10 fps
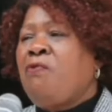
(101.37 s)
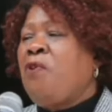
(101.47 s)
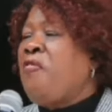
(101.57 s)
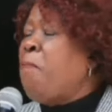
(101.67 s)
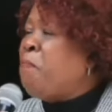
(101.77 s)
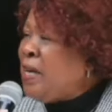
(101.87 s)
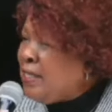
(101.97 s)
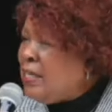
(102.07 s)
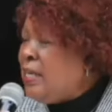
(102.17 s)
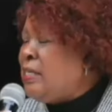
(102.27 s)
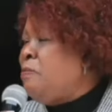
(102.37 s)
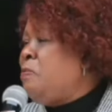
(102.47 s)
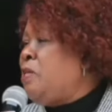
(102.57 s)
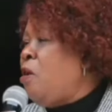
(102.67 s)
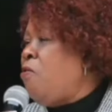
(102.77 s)
for the president
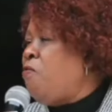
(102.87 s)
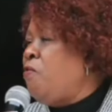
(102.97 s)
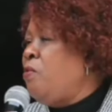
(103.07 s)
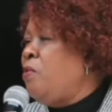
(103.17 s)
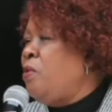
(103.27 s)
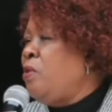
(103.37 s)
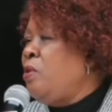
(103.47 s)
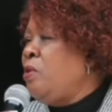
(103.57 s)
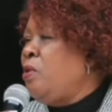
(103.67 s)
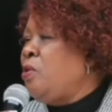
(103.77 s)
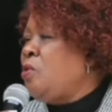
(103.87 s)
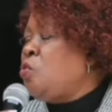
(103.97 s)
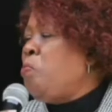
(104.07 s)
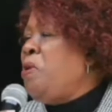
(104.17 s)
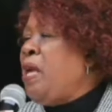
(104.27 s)
himself,
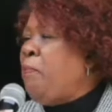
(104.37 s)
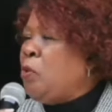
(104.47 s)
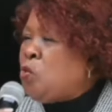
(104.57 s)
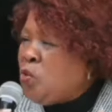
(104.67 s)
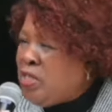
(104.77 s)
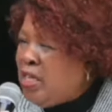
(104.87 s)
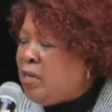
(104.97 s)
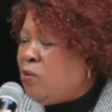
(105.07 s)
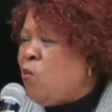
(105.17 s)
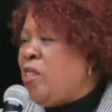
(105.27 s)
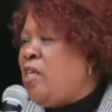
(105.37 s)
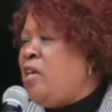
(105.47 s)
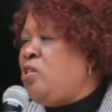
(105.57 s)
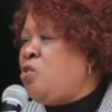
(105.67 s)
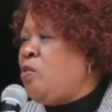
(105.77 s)
to be able to deal with
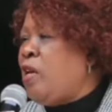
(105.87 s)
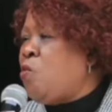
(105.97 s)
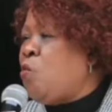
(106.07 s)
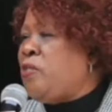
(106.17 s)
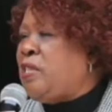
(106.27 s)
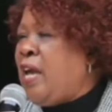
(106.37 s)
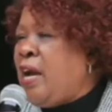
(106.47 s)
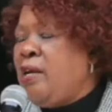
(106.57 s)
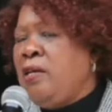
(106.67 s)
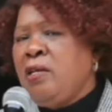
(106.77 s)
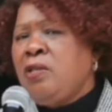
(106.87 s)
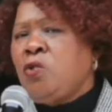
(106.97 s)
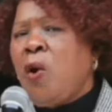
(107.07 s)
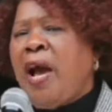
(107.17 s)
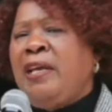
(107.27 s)
the issue that was there.
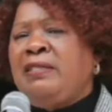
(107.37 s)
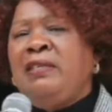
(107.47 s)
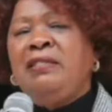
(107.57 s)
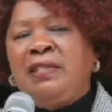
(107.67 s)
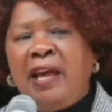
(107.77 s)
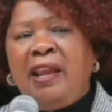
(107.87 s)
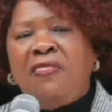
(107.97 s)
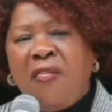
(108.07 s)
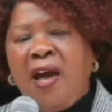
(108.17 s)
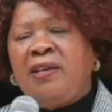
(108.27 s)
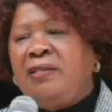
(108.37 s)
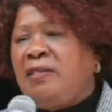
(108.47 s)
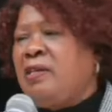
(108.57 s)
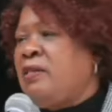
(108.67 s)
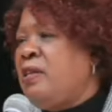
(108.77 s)
So I sincerely thank
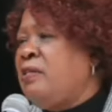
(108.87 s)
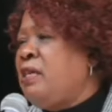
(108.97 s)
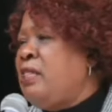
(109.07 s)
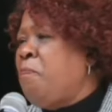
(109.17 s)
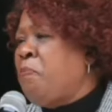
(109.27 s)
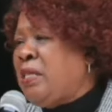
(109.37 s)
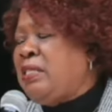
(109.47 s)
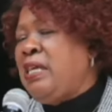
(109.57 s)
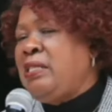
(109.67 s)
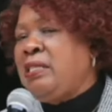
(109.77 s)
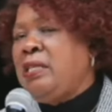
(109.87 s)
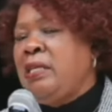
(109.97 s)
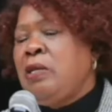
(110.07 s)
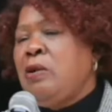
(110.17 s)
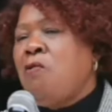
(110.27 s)
His Excellency the President
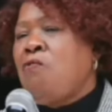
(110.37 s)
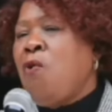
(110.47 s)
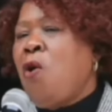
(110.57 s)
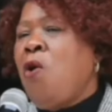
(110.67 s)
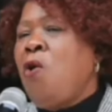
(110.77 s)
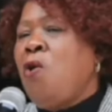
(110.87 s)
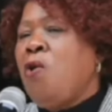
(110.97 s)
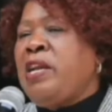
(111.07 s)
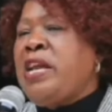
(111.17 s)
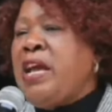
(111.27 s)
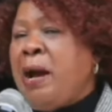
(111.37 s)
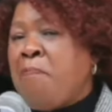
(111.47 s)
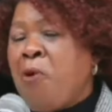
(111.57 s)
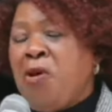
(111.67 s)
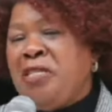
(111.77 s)
for
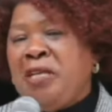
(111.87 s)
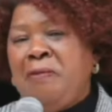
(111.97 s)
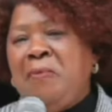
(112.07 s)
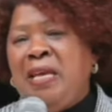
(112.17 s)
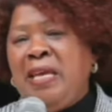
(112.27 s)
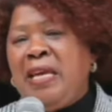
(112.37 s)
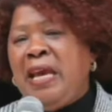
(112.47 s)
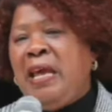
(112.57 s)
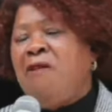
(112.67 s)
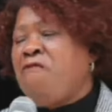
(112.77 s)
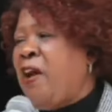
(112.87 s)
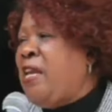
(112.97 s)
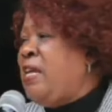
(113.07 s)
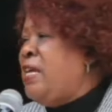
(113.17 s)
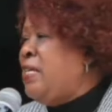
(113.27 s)
reappointing me and
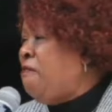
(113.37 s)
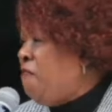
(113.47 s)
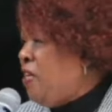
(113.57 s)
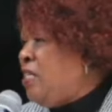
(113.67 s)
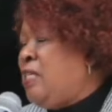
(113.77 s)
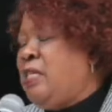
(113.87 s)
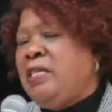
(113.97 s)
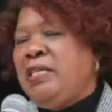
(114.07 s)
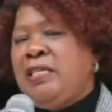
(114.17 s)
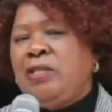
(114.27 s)
finding it fit